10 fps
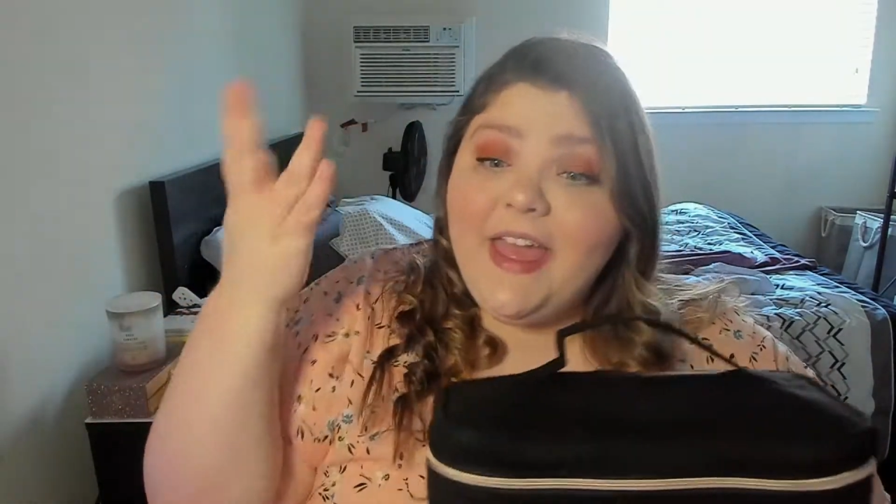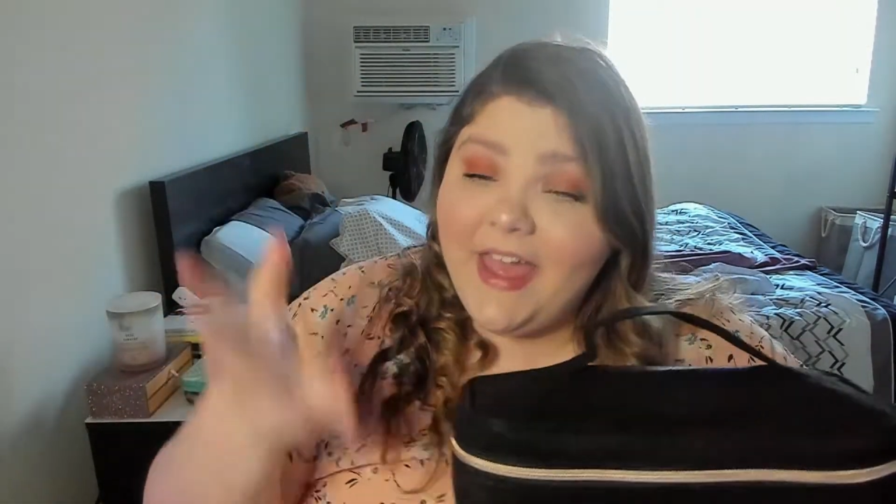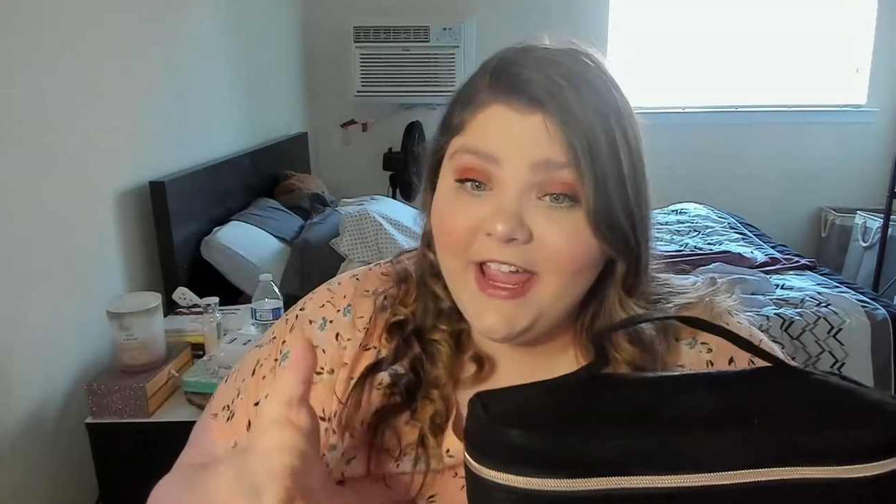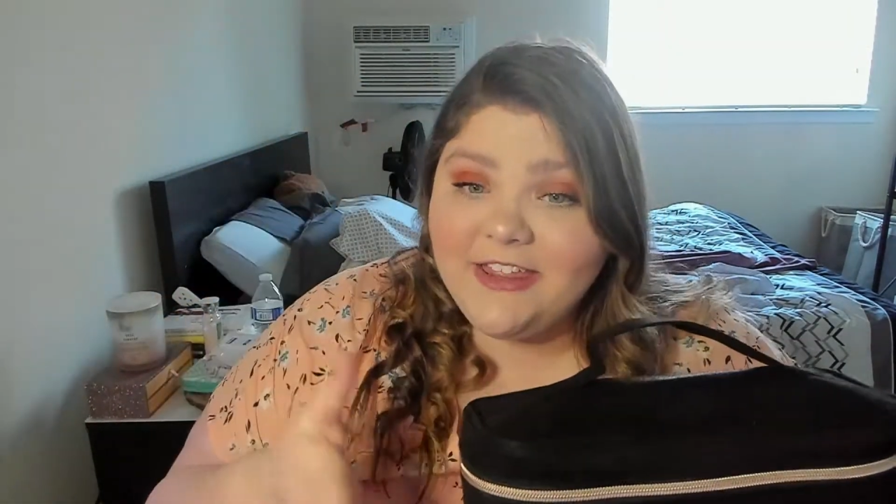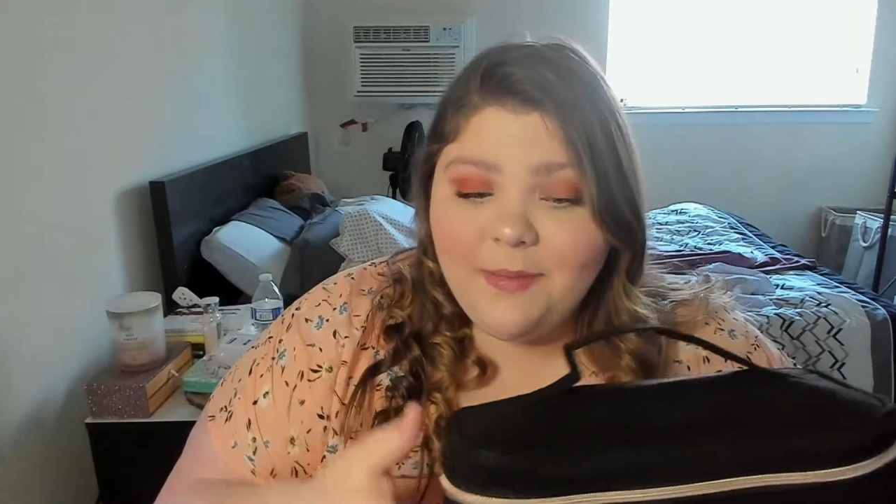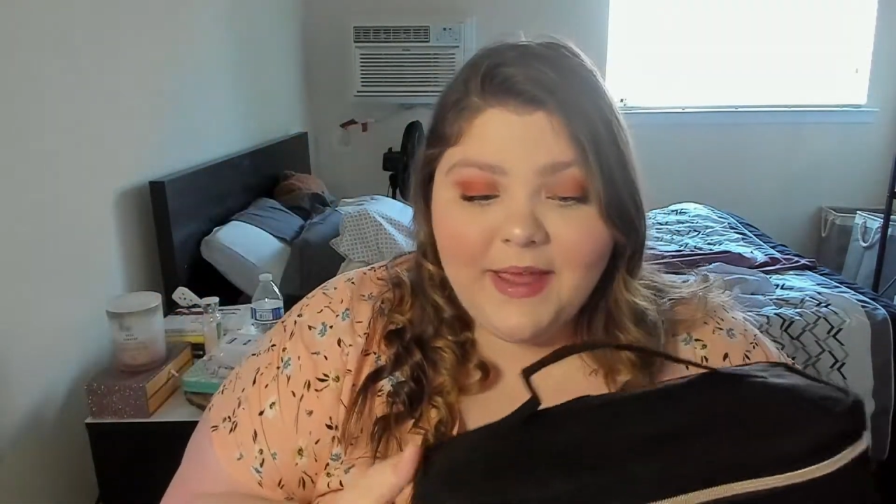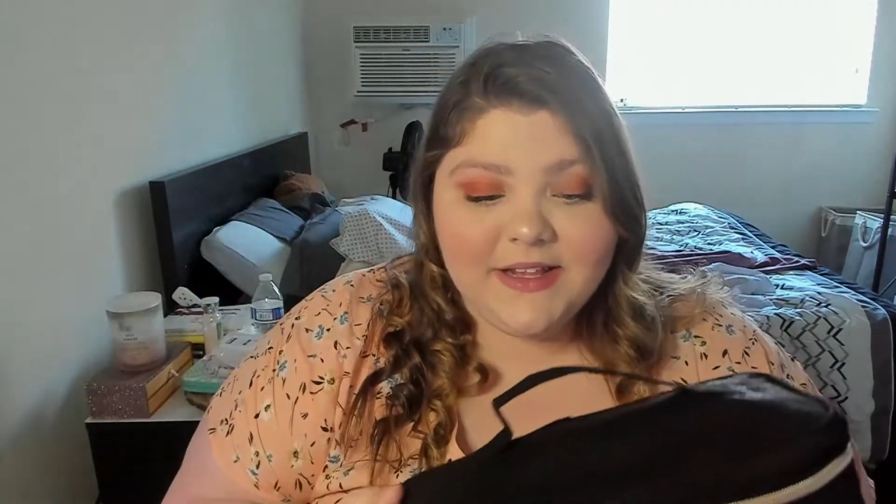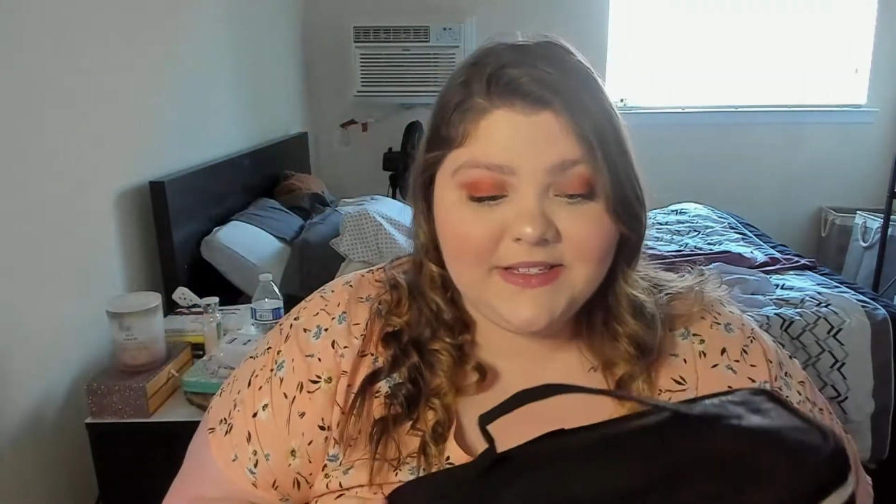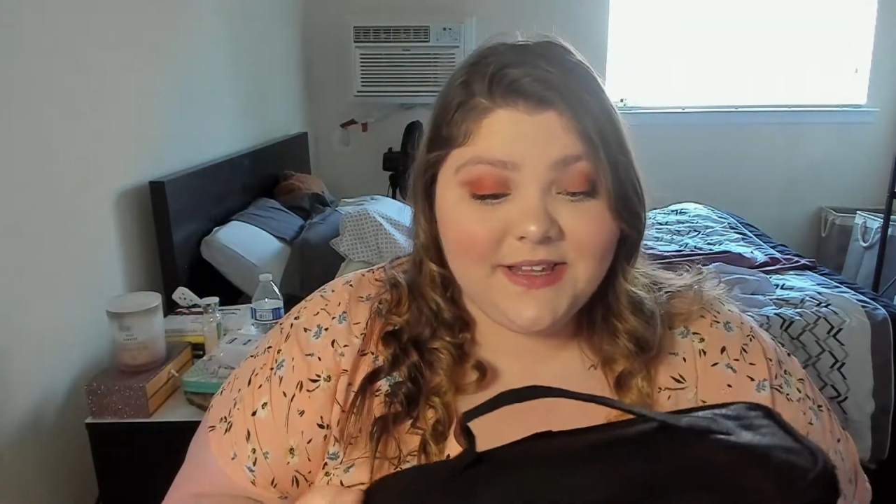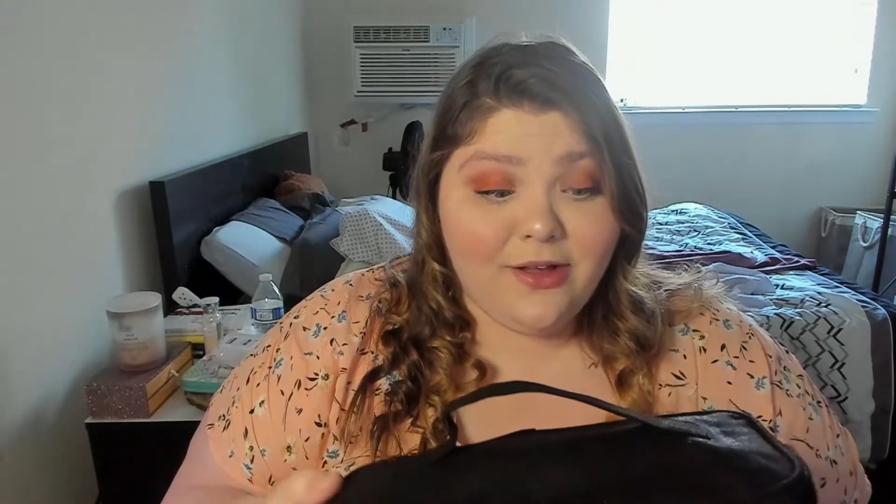and the bag
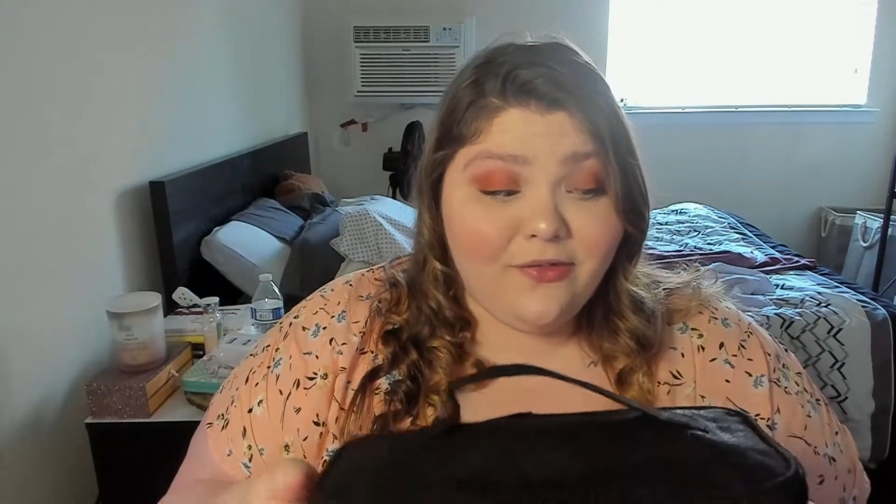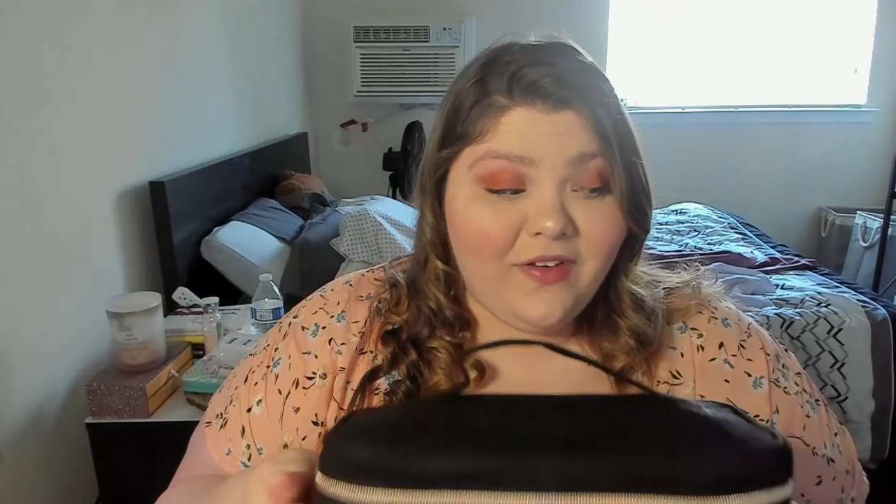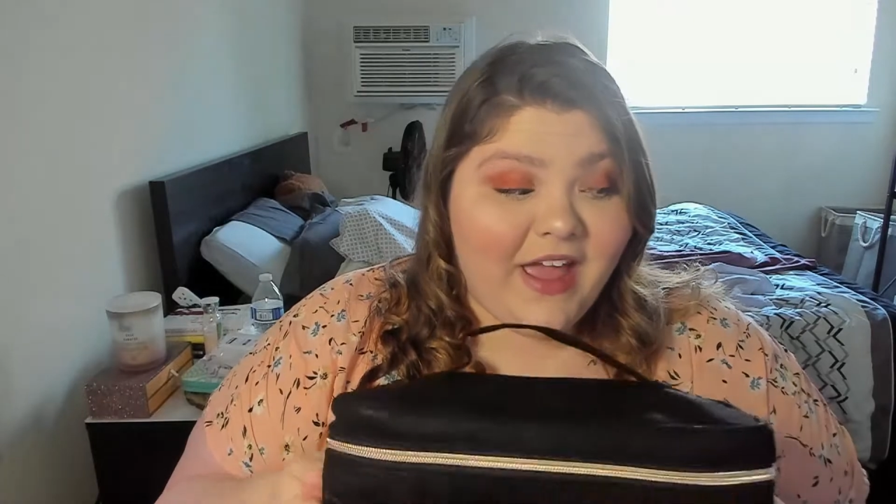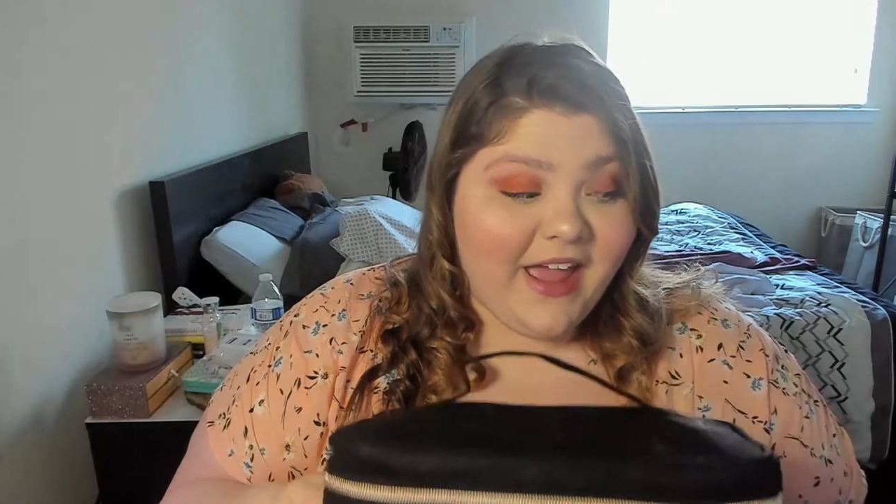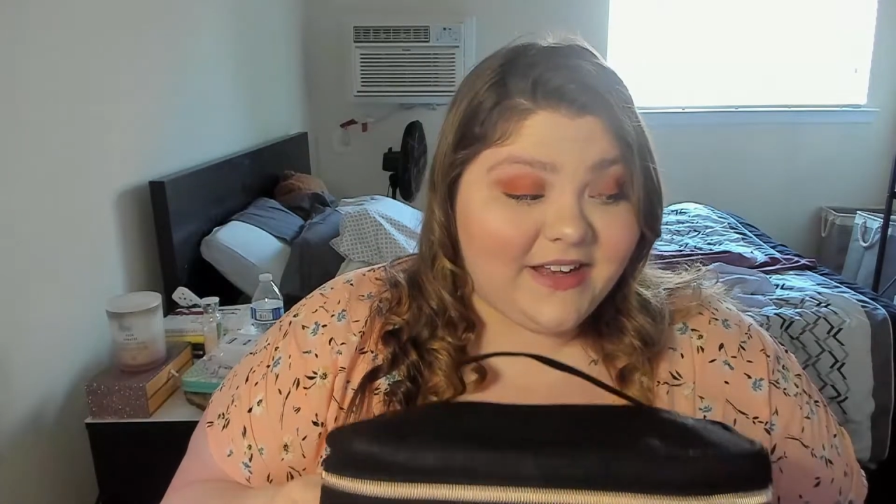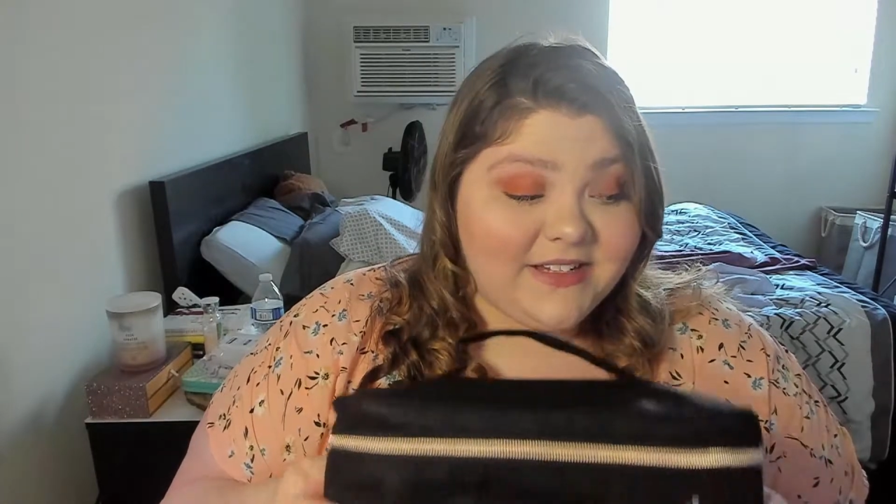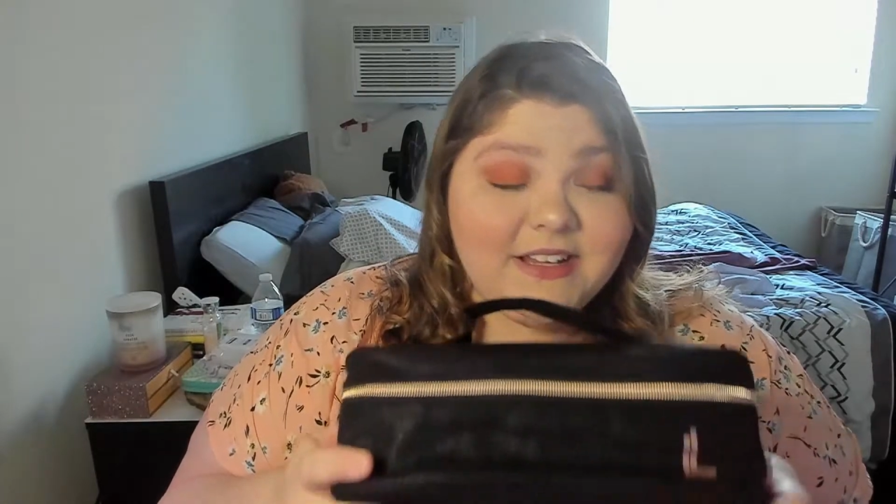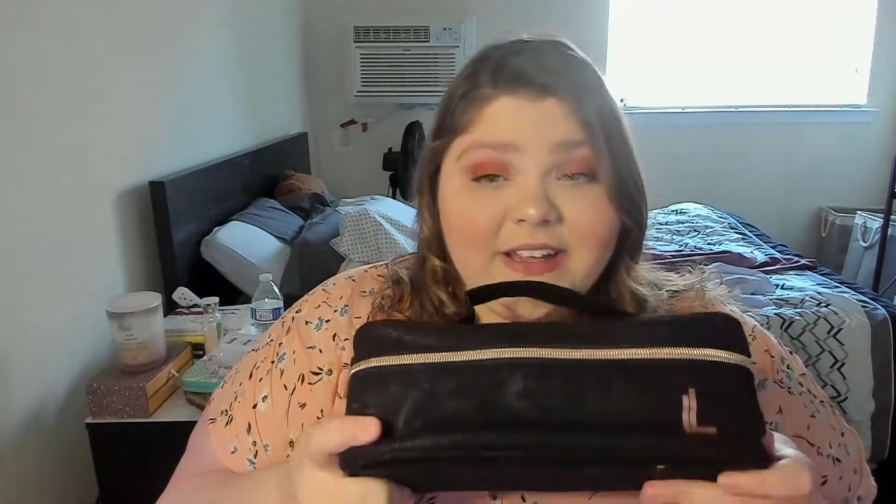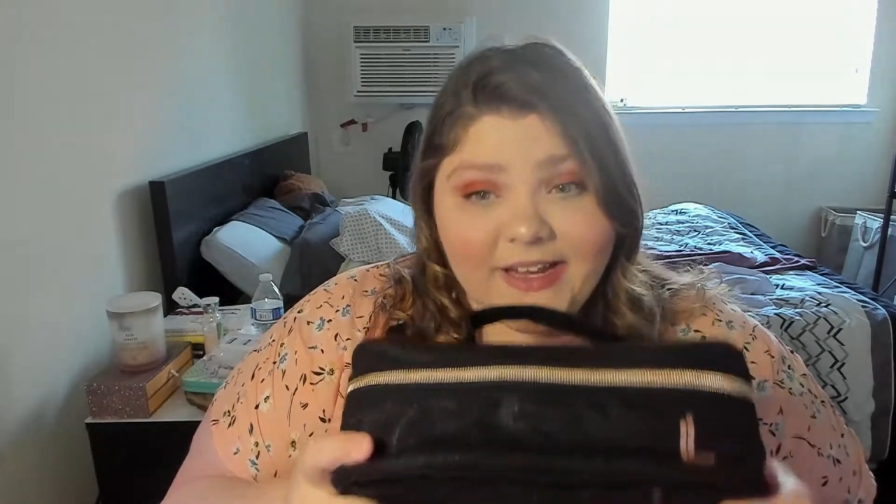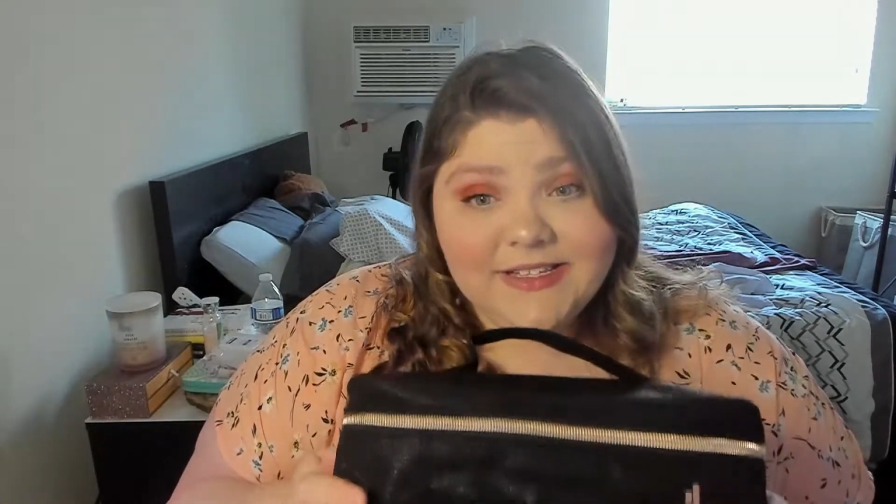itself, and
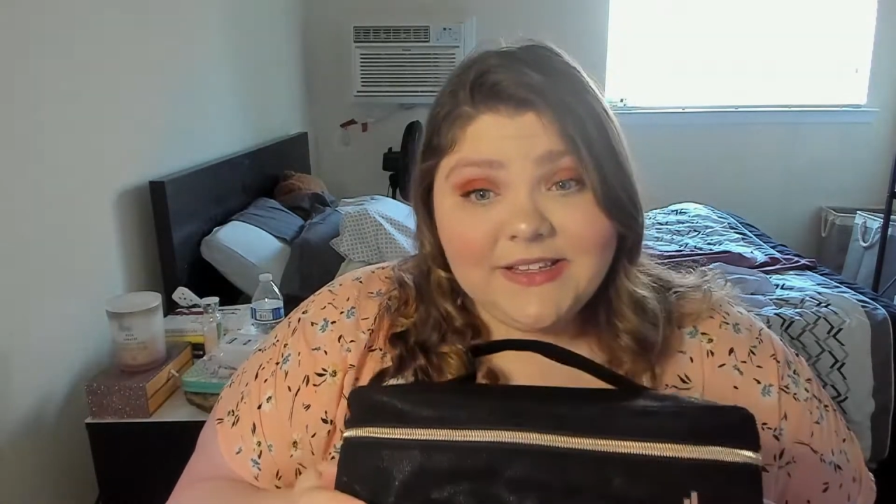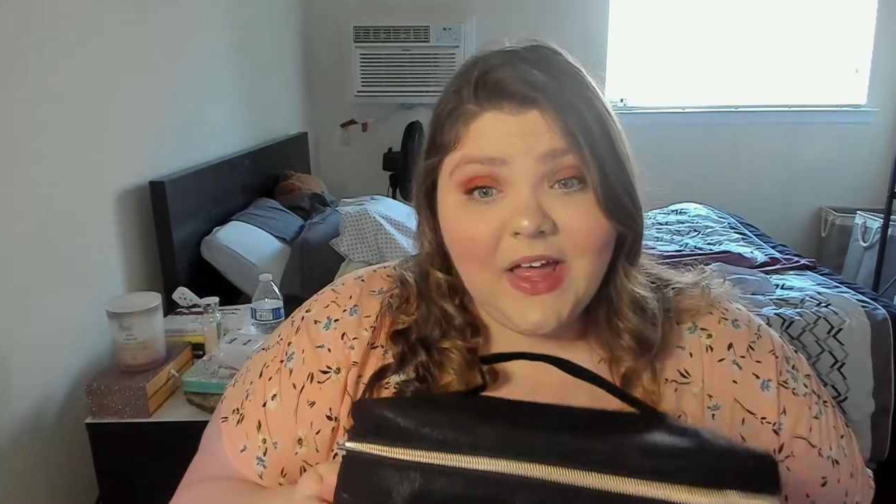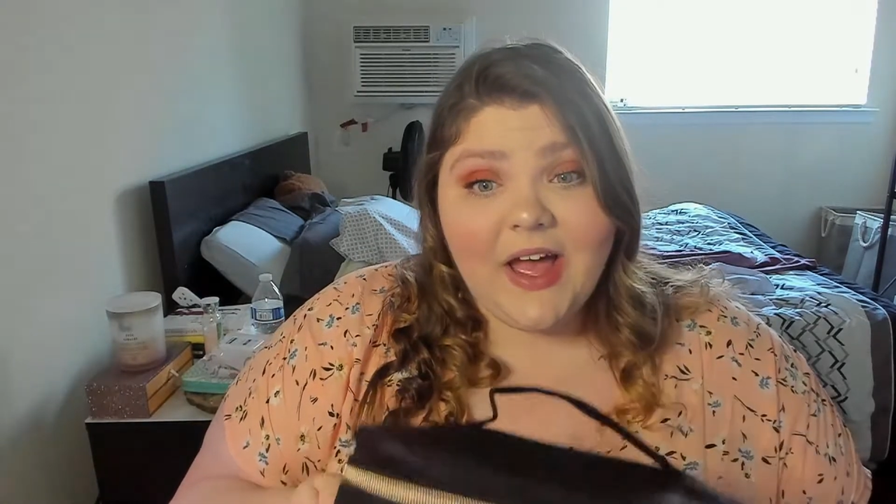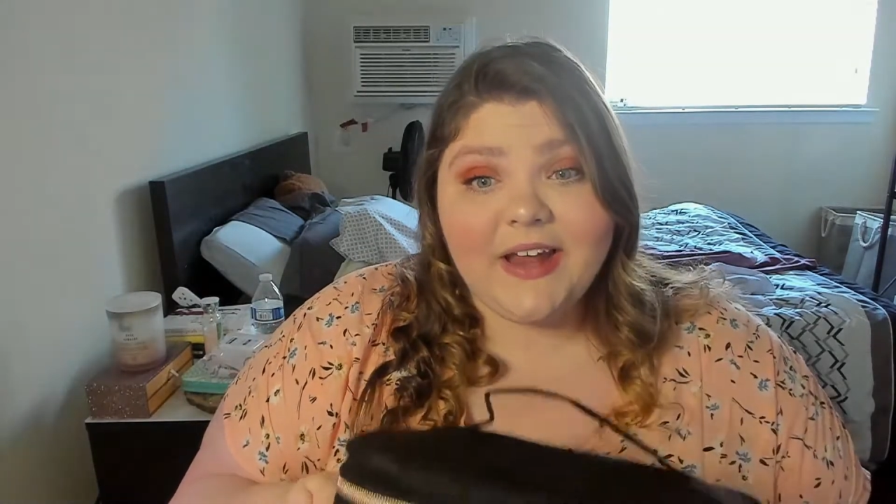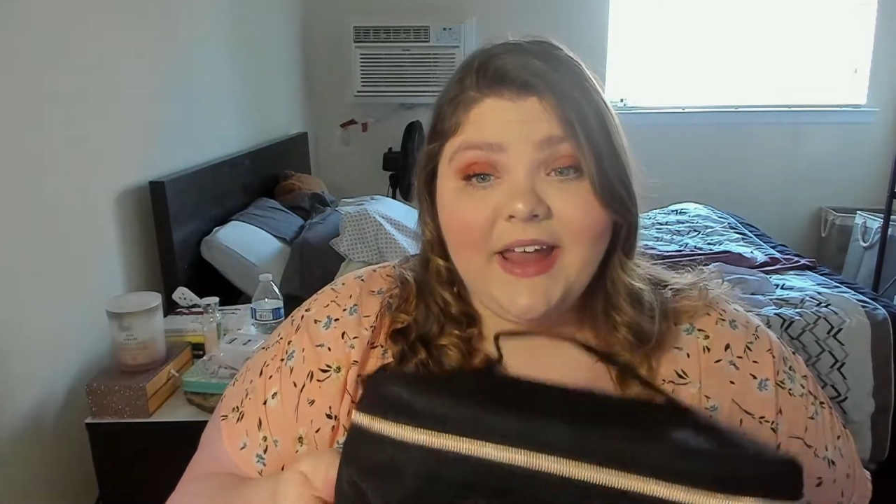it's a lot,